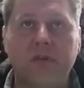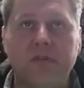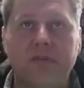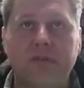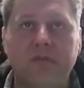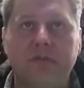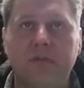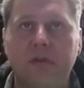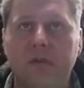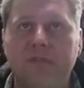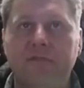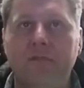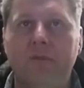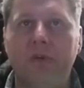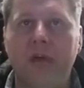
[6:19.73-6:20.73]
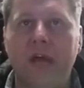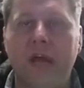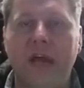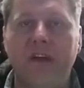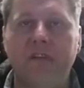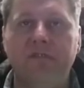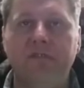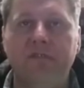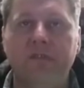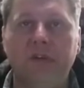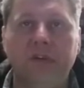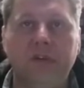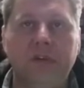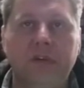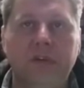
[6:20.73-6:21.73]
I was shooting for about a 4.5,
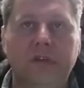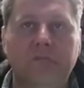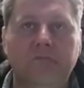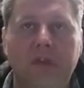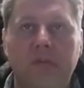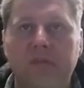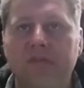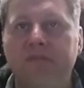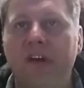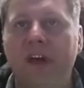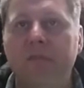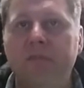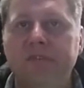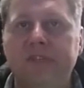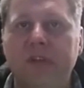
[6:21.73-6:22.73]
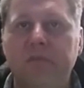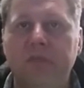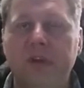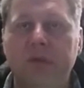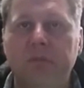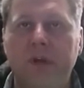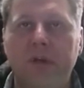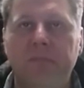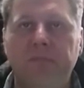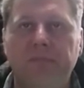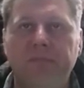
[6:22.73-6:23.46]
maybe 5% beer, but